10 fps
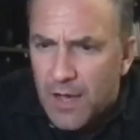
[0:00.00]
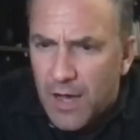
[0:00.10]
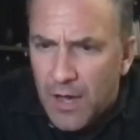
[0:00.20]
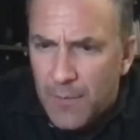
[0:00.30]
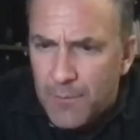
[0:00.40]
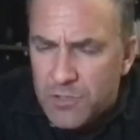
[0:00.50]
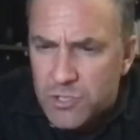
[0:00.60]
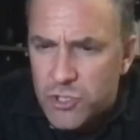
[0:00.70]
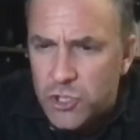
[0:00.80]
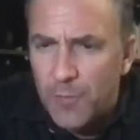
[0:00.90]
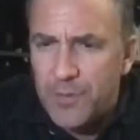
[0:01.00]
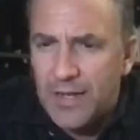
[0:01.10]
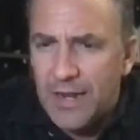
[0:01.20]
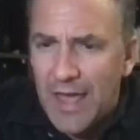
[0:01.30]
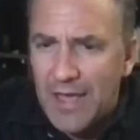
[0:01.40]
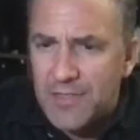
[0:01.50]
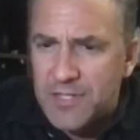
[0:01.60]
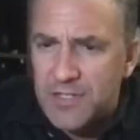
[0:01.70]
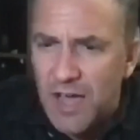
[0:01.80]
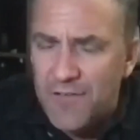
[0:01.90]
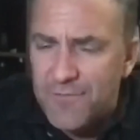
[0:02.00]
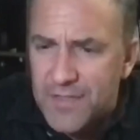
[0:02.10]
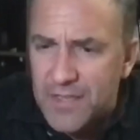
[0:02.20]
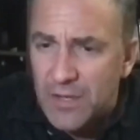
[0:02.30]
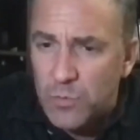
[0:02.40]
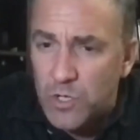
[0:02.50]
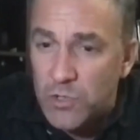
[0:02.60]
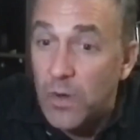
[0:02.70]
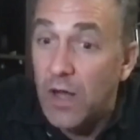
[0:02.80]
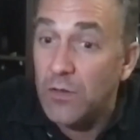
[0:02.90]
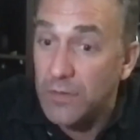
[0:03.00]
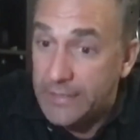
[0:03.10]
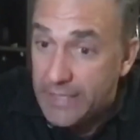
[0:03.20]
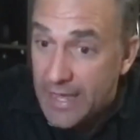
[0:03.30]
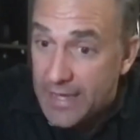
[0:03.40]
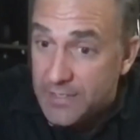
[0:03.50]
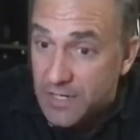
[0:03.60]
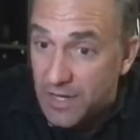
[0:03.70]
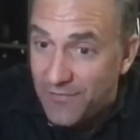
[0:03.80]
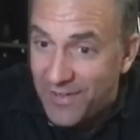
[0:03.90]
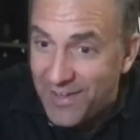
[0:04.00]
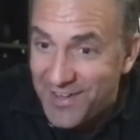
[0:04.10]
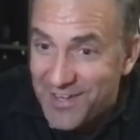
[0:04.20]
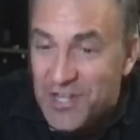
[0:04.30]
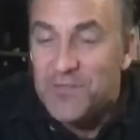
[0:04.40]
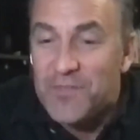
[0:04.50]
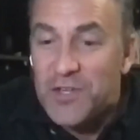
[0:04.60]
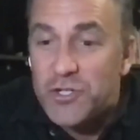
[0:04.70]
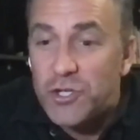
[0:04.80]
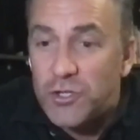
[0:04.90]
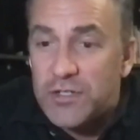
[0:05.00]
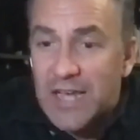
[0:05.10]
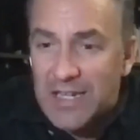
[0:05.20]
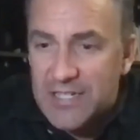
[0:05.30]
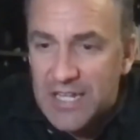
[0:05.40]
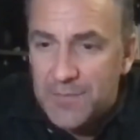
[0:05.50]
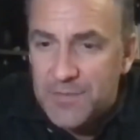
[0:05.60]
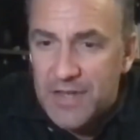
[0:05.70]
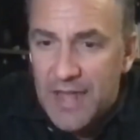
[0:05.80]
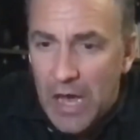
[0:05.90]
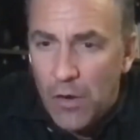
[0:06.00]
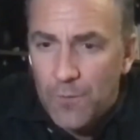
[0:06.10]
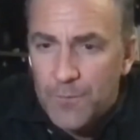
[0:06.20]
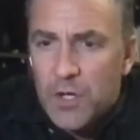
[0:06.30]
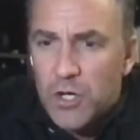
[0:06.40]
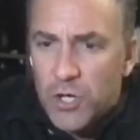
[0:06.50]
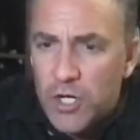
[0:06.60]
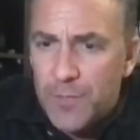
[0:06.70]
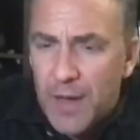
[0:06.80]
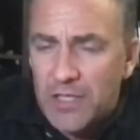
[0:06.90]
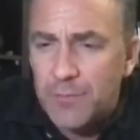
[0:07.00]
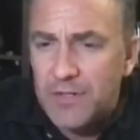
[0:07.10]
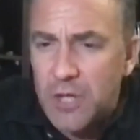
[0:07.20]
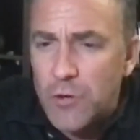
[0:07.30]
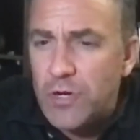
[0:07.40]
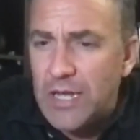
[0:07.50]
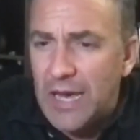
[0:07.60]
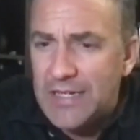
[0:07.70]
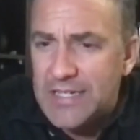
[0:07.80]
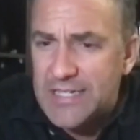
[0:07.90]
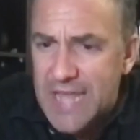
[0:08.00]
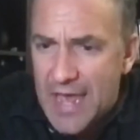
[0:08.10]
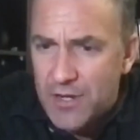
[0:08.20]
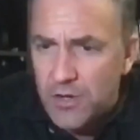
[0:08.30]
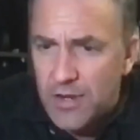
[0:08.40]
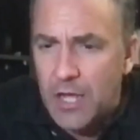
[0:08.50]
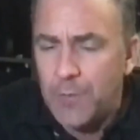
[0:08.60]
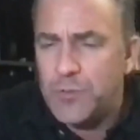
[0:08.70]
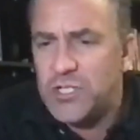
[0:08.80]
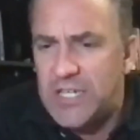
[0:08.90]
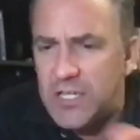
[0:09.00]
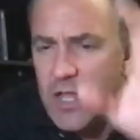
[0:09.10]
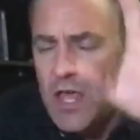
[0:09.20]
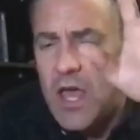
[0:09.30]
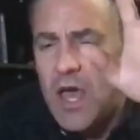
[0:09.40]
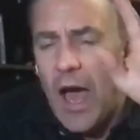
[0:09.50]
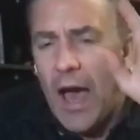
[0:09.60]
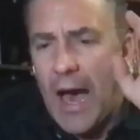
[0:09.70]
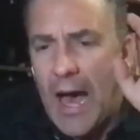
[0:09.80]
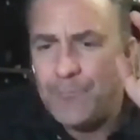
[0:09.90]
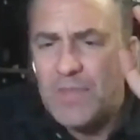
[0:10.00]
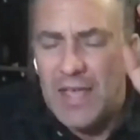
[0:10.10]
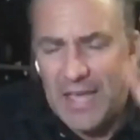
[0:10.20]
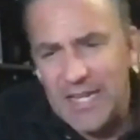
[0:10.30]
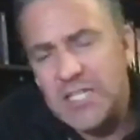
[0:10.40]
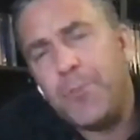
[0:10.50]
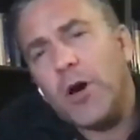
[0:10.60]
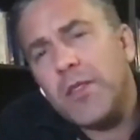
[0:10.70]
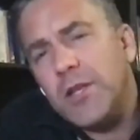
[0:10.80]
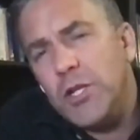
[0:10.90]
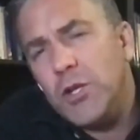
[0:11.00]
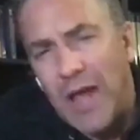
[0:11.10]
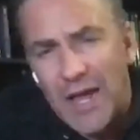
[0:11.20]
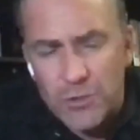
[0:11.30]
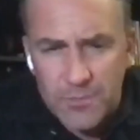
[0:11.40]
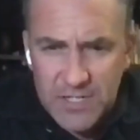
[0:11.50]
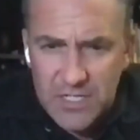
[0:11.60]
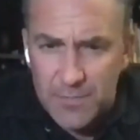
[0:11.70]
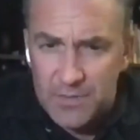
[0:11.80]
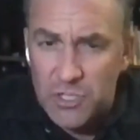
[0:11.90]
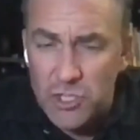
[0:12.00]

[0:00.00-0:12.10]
To sharpen, I like this knife thing that works well. Yes, clever. Do you use color schemes and how? Heard about them, but don't really understand. Okay, Capuchin. It is a part of the new Lightroom system at the